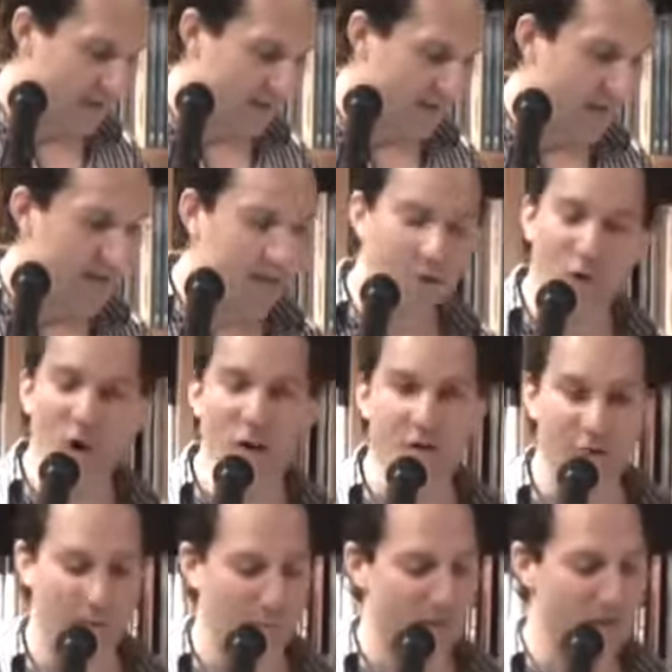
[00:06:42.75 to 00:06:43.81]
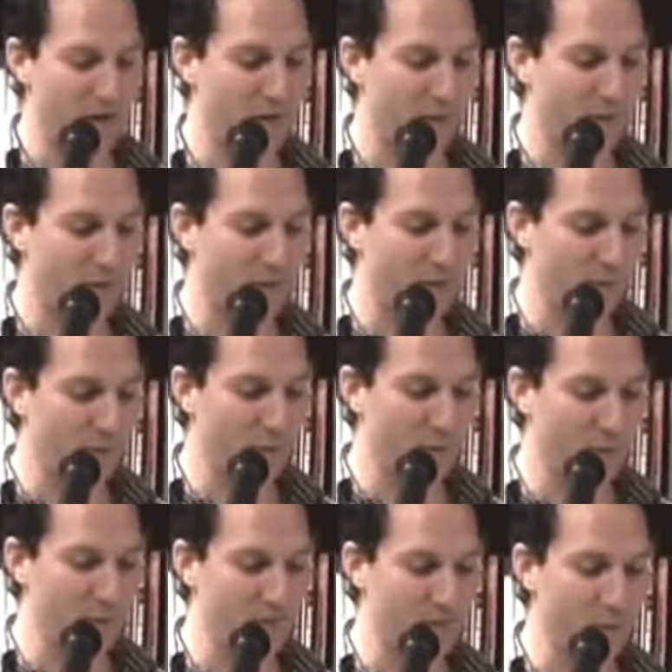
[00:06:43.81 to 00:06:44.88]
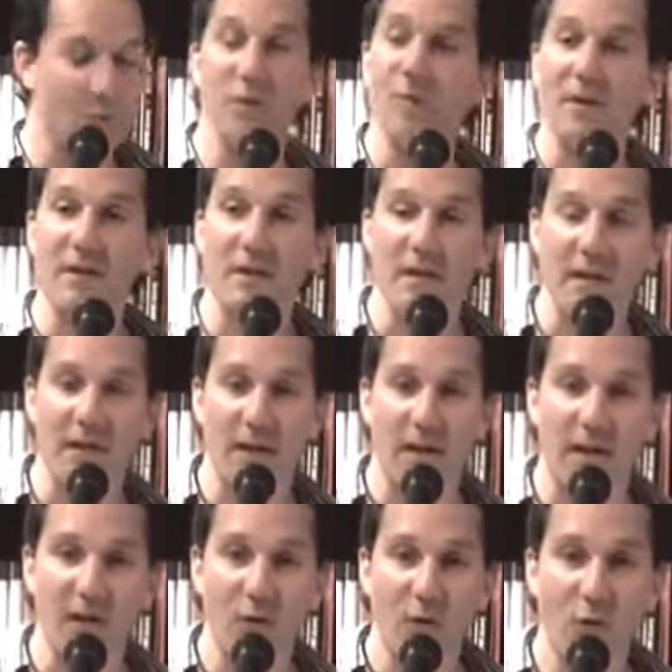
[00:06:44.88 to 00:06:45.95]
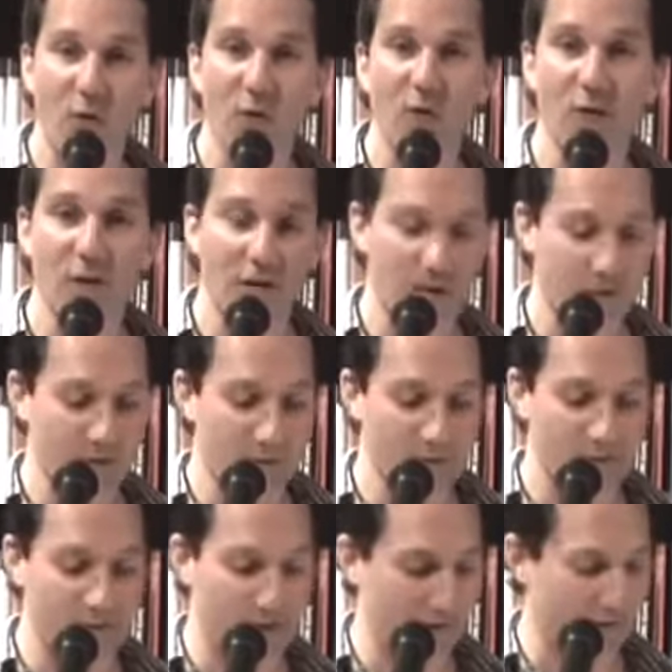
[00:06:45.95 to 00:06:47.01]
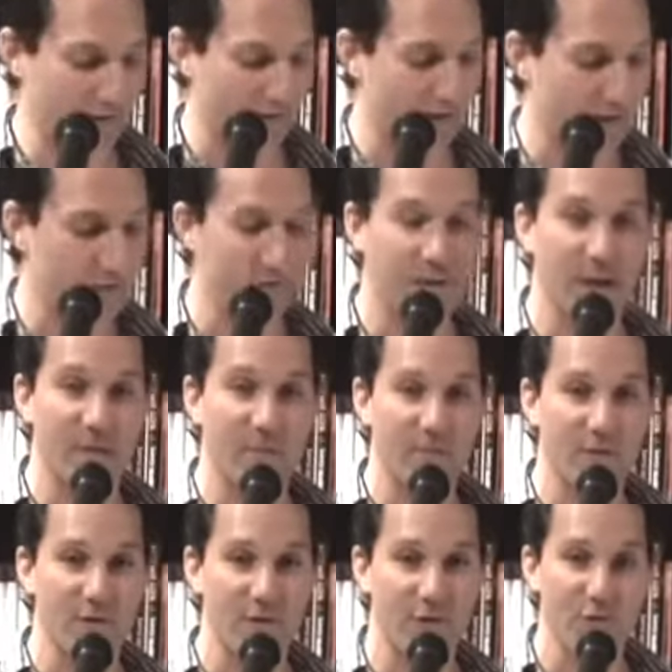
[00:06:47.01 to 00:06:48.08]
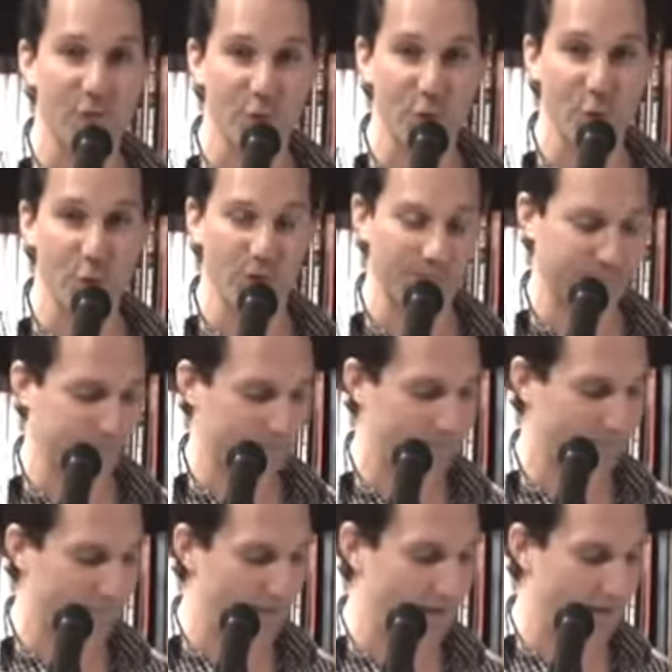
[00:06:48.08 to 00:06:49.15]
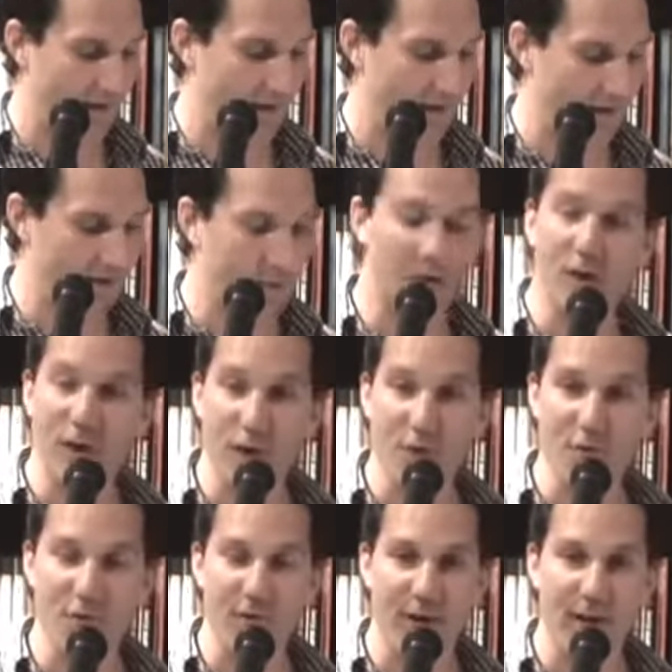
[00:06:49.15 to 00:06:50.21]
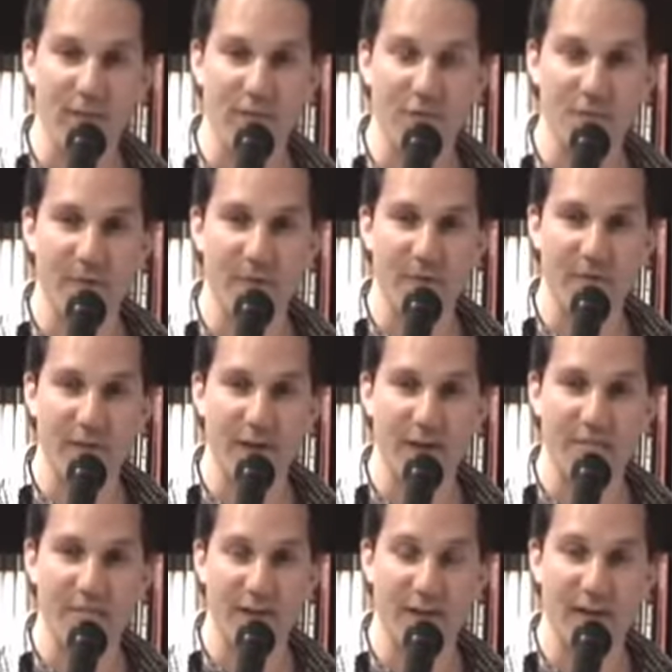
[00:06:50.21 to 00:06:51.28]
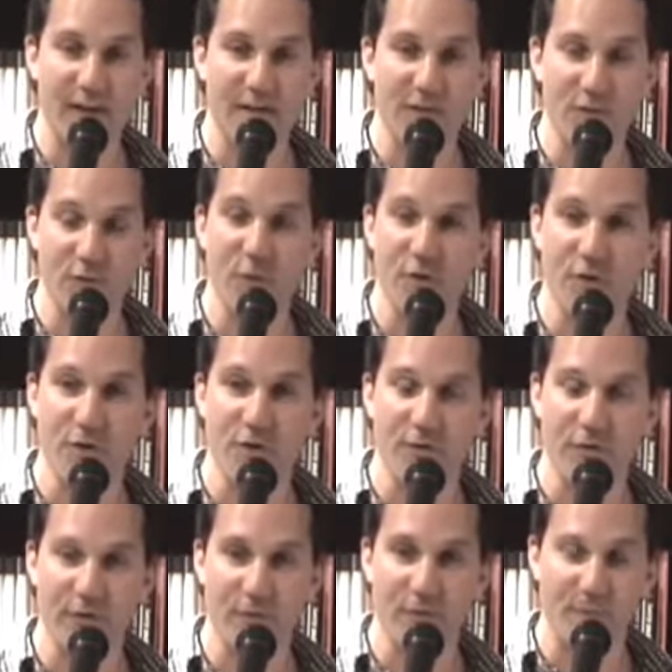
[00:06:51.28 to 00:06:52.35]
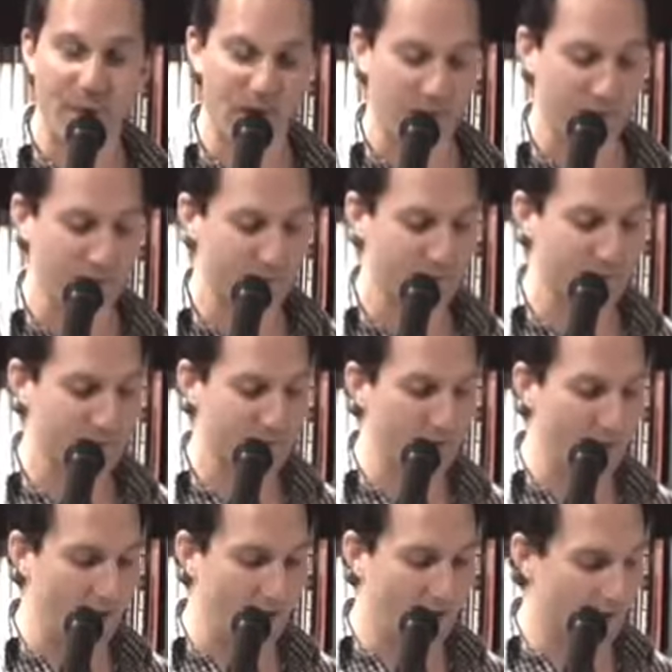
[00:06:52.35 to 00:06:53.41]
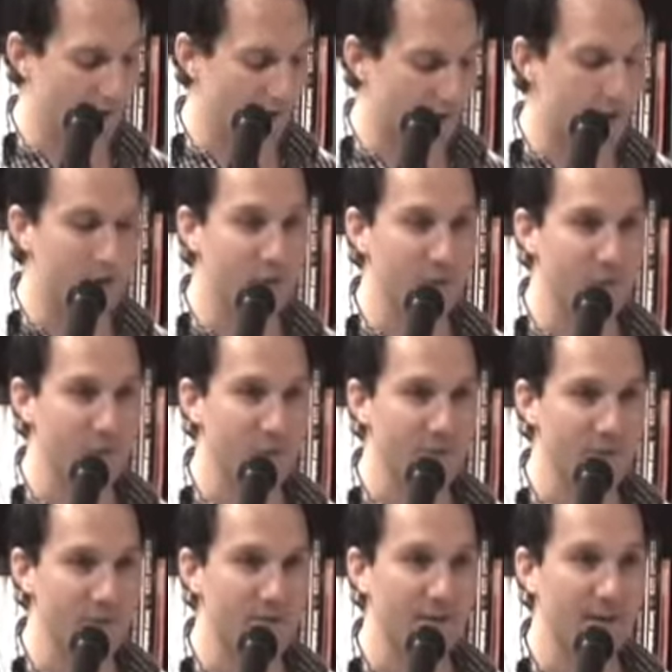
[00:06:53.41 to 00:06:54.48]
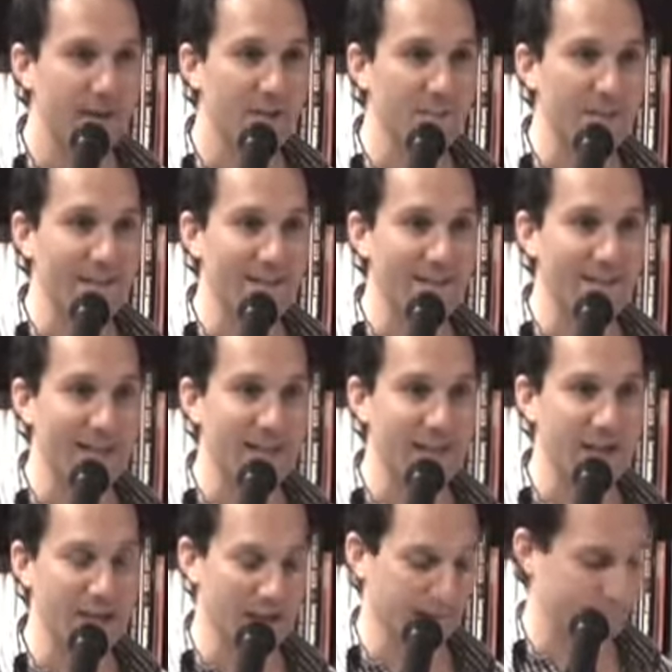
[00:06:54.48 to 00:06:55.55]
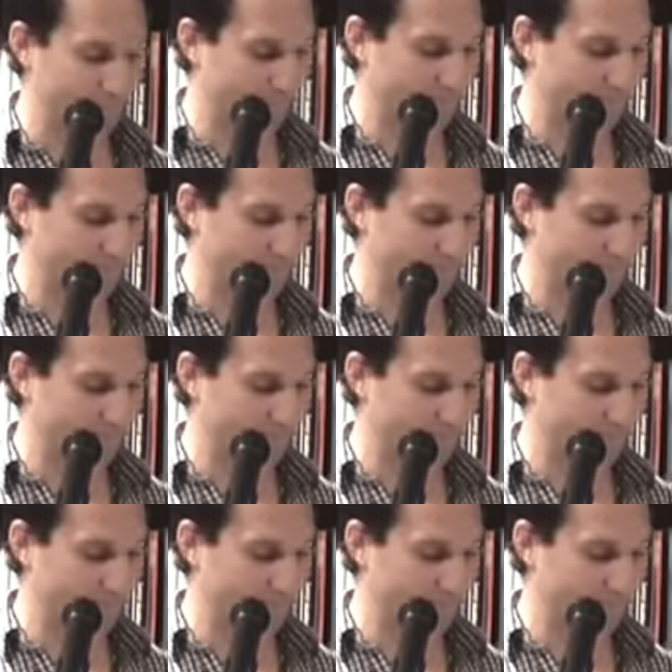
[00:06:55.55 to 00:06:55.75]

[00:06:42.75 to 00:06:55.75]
Lying across from me on the floor was a woman in a coral-colored nightgown named Sue. A little larger than average, about 5'10" and 250 pounds. She was staring at me dead on.